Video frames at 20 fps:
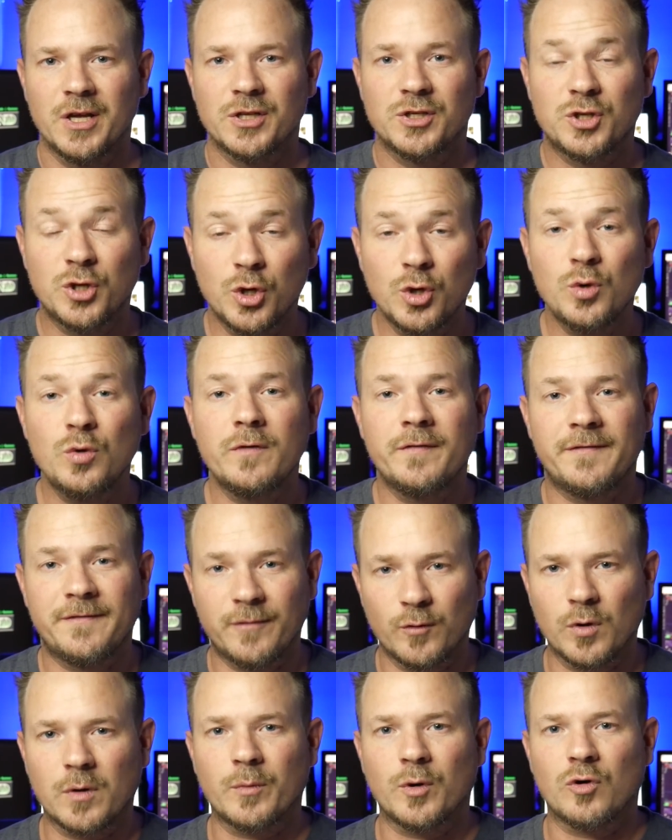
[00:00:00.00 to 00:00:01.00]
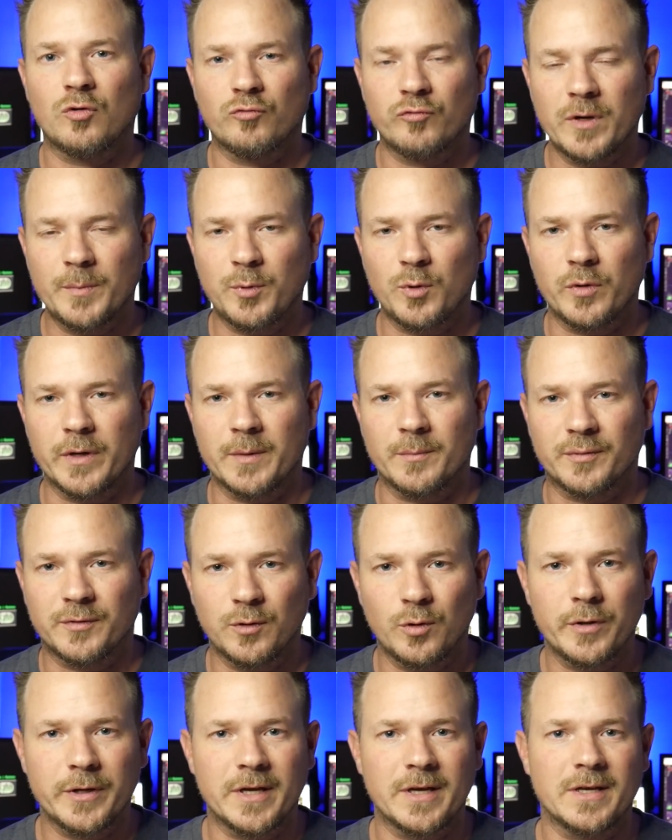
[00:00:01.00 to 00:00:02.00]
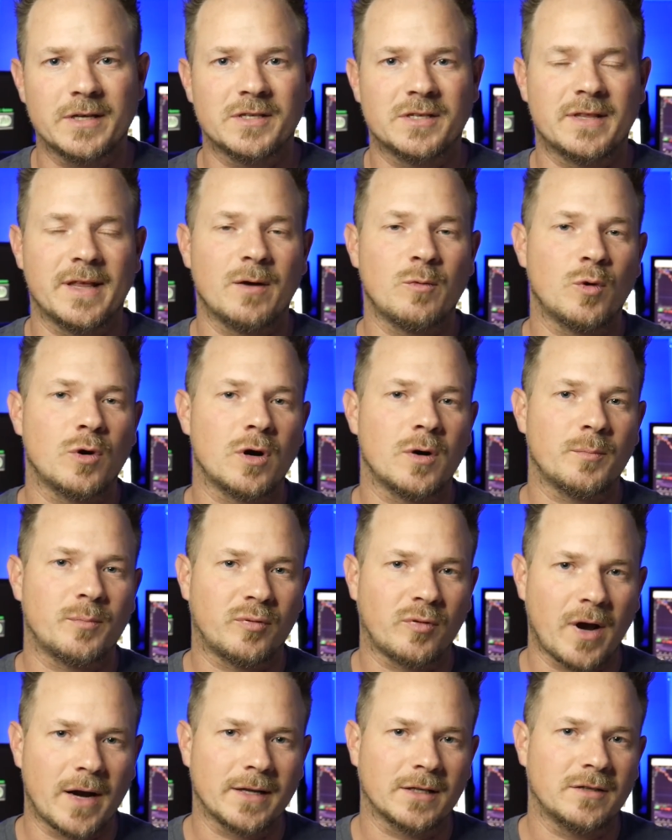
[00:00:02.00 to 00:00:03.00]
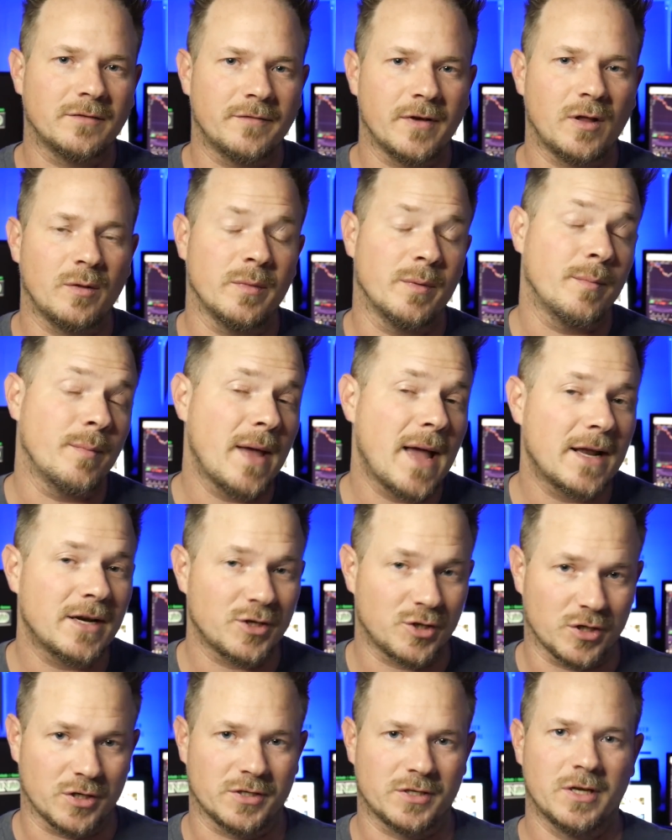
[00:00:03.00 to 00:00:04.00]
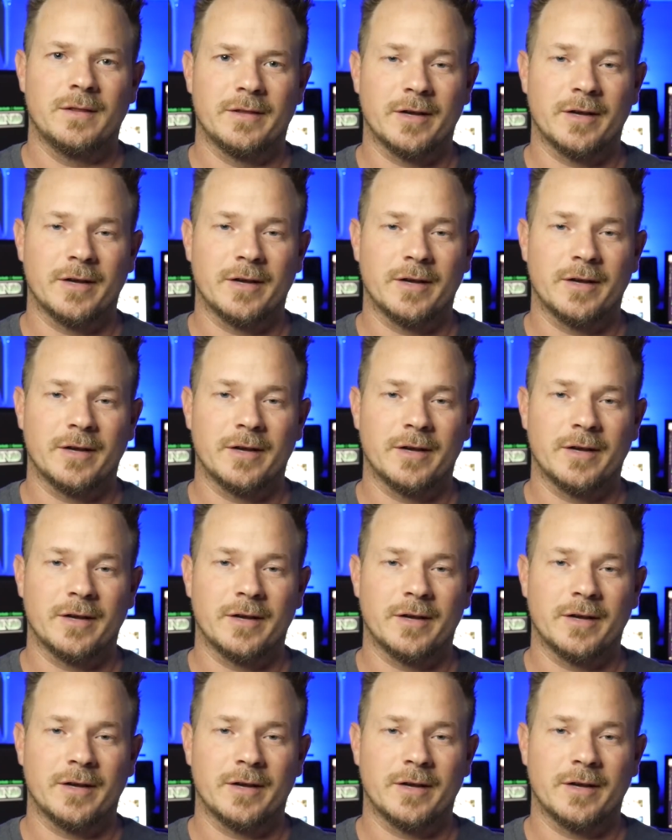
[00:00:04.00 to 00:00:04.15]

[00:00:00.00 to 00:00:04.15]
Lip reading: two former Ripple employees that were product development managers.